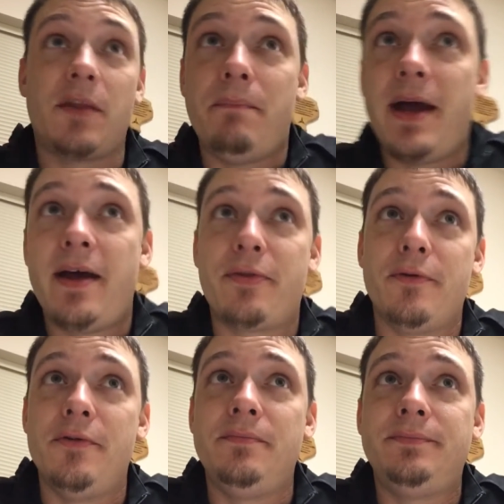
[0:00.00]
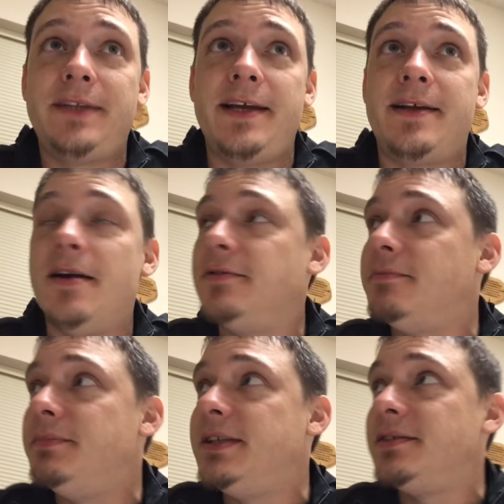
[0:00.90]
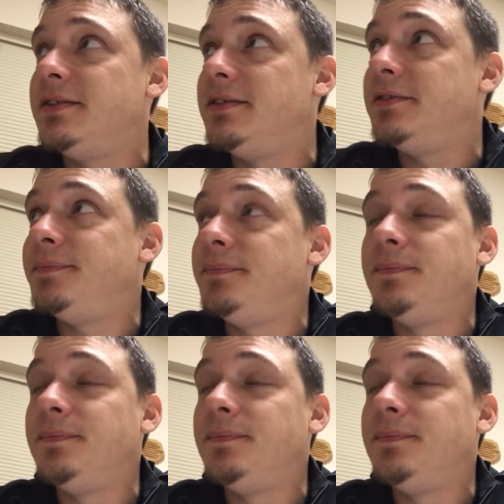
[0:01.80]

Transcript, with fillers: the bathroom, take care of some business.